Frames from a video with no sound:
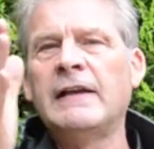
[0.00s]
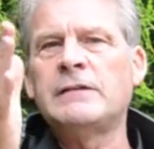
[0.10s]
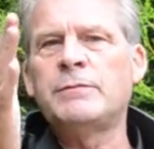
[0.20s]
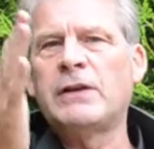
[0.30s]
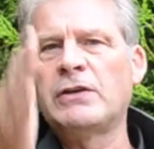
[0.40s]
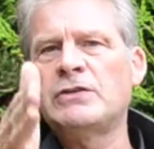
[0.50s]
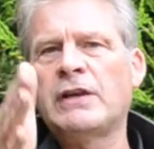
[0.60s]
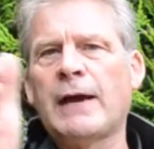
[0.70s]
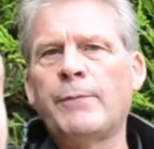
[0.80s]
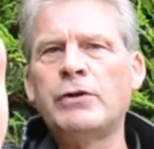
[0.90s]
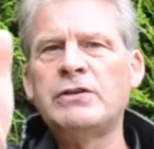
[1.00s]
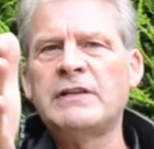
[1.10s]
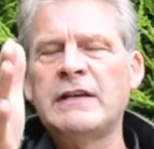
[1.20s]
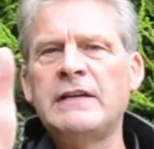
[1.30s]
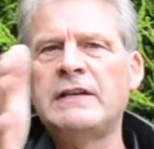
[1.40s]
because the camera is
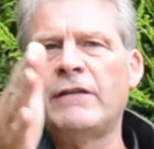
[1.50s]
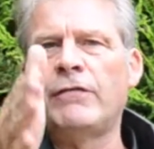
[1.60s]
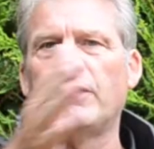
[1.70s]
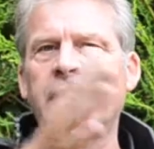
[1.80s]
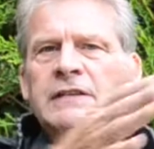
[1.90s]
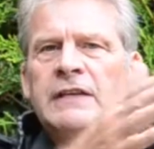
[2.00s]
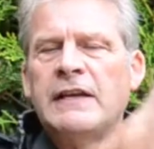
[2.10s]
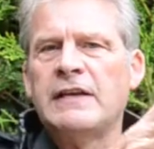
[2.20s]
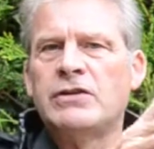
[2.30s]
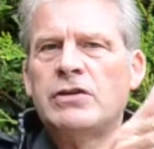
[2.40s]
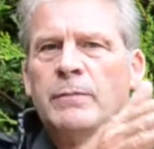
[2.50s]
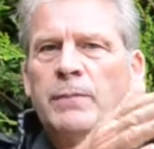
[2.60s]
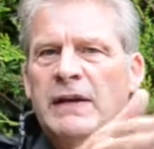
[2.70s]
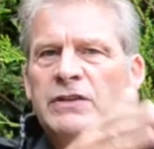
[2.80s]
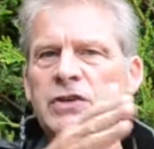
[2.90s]
seeing different things in each
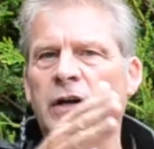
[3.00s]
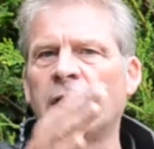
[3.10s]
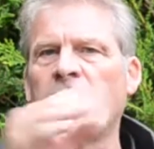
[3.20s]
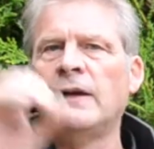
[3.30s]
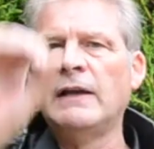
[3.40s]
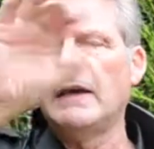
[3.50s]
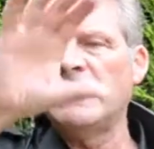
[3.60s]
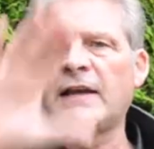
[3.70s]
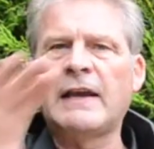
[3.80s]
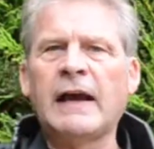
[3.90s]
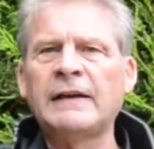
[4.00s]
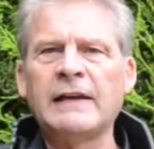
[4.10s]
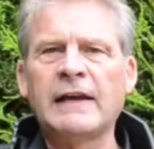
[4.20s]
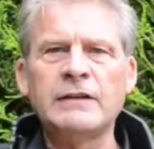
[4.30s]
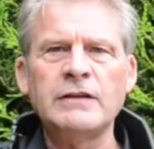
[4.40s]
picture, it can
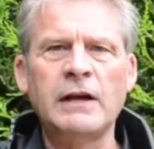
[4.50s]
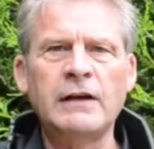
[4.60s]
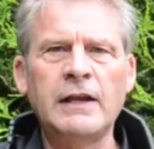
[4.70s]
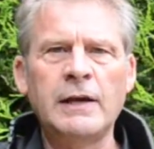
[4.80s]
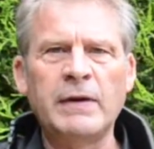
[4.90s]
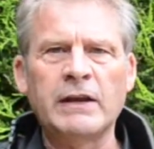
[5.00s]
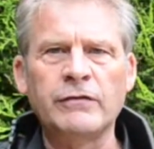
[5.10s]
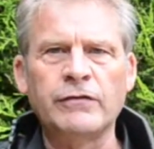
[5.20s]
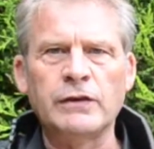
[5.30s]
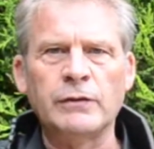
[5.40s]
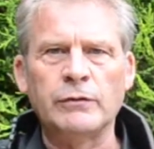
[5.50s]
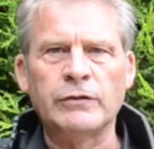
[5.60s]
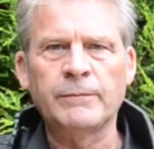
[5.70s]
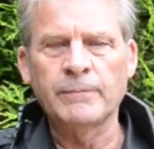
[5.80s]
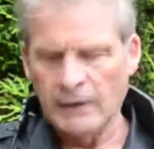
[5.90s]
get a little bit confused.
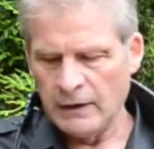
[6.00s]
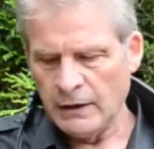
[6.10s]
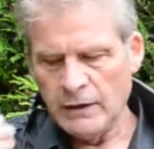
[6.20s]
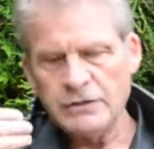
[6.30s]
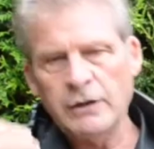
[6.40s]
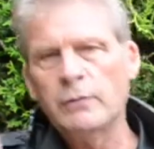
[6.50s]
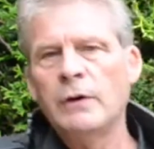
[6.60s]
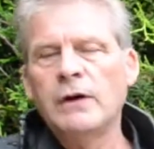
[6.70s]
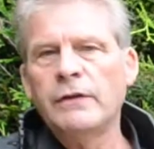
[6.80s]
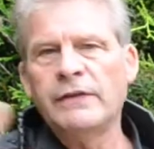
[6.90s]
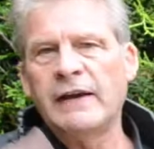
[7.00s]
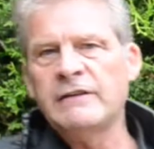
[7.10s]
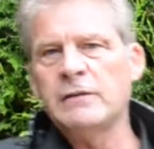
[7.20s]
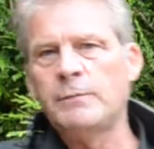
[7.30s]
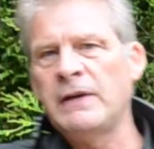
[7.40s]
So
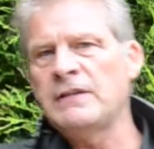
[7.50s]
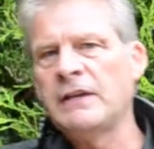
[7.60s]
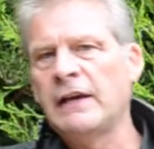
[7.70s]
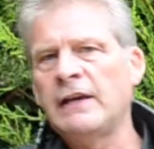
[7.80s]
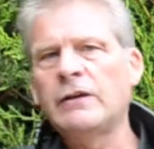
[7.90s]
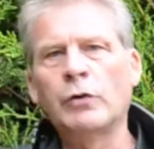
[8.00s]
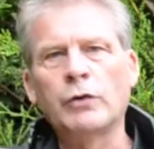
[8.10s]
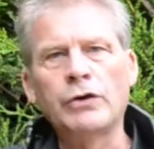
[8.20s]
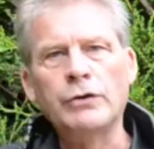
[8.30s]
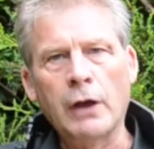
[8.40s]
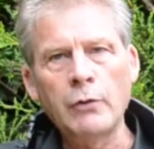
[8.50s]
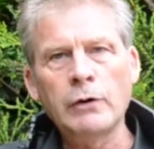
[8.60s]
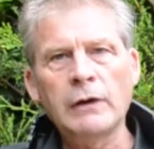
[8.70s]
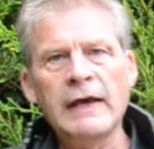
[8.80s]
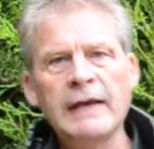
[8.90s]
there's a piece of kit called a
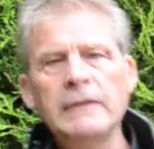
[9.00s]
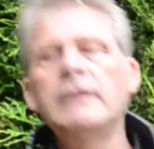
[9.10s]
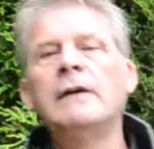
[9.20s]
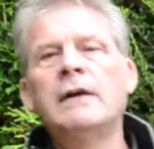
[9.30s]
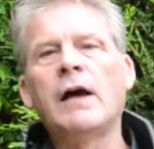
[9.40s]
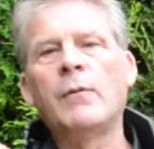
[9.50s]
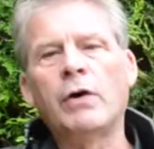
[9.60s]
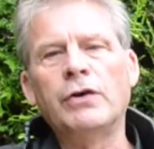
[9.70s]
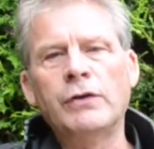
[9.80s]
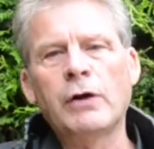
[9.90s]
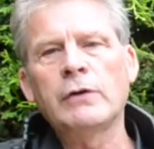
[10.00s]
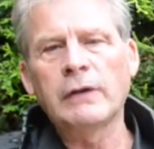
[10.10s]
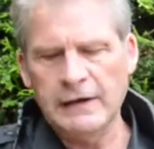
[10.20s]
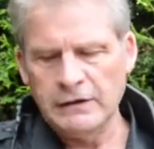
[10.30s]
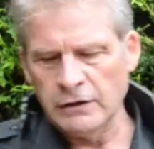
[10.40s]
nodal head, and what a nodal
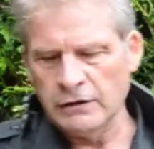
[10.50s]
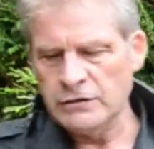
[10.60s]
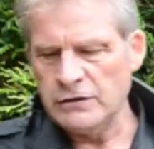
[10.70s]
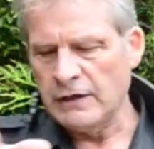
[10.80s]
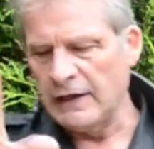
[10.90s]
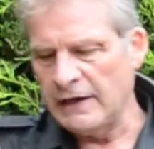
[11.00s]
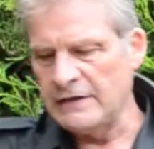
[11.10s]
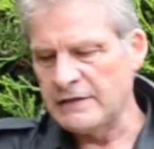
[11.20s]
head does is